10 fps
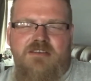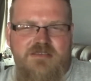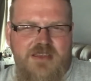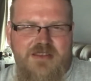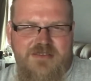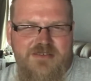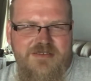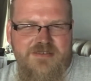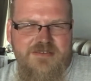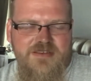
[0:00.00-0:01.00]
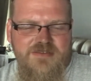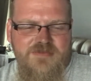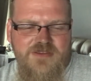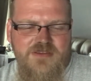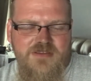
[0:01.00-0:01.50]
it's kind of
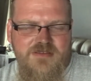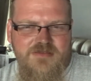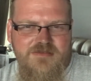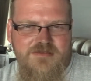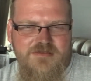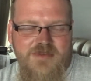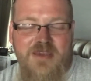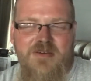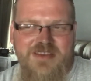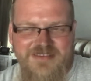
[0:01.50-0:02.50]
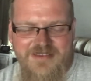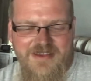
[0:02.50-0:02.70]
fishy. Anyways,